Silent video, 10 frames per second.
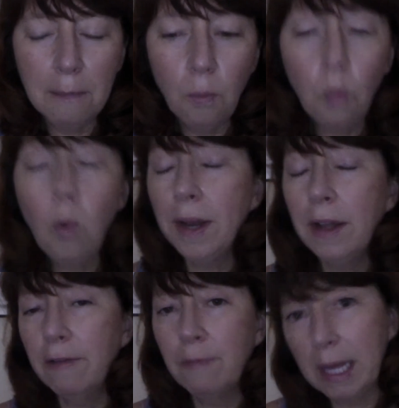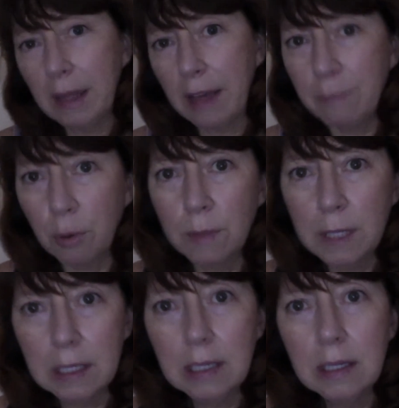one of my life
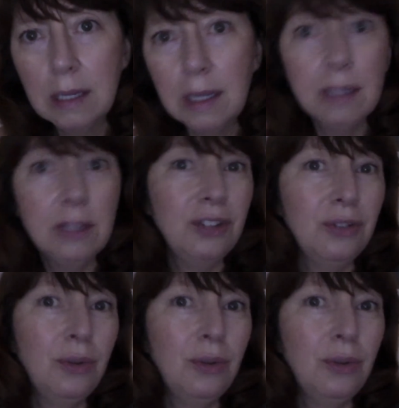purposes is to